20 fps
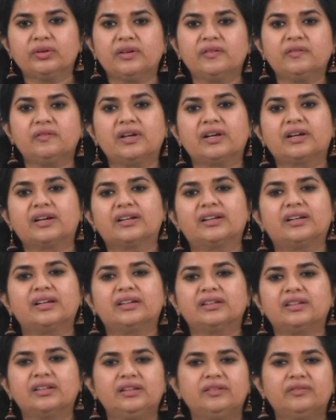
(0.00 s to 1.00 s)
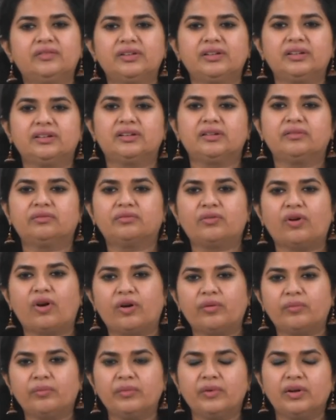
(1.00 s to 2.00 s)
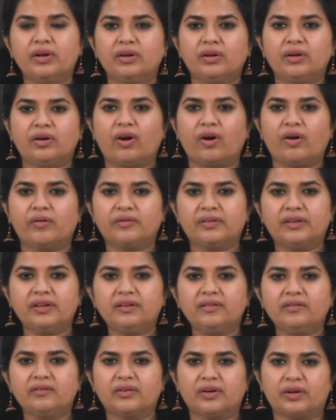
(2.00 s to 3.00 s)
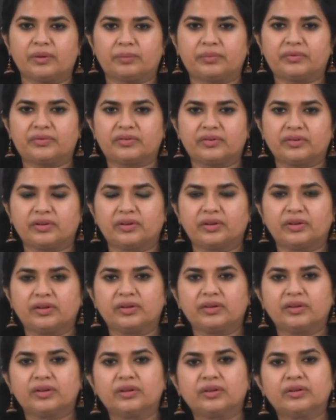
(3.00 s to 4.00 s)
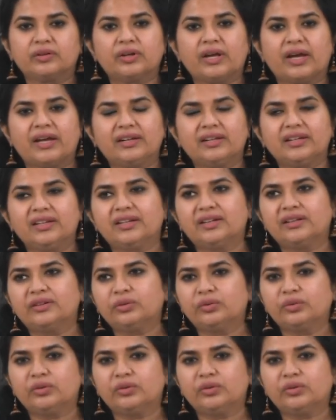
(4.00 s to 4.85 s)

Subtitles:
Give the correct infinitive form of the verbs, and here do